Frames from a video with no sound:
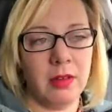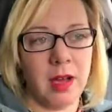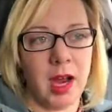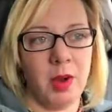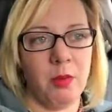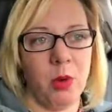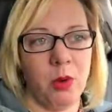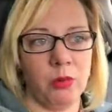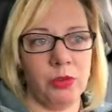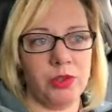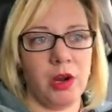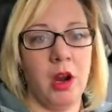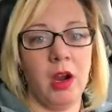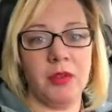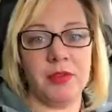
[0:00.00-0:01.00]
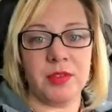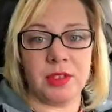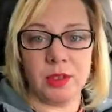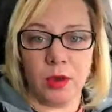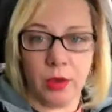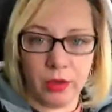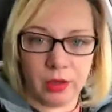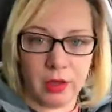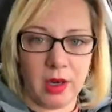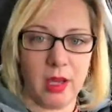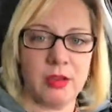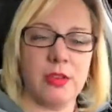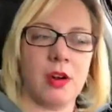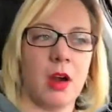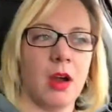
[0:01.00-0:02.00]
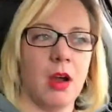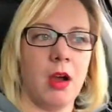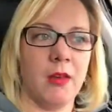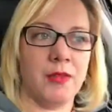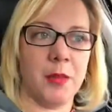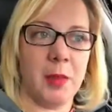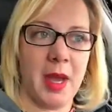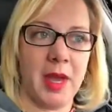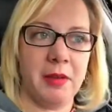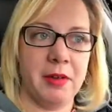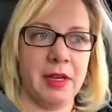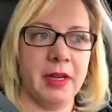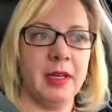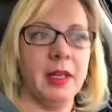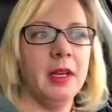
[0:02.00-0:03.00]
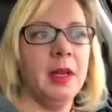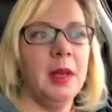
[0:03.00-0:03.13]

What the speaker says: I won't draw off the solar, I'll draw off the battery.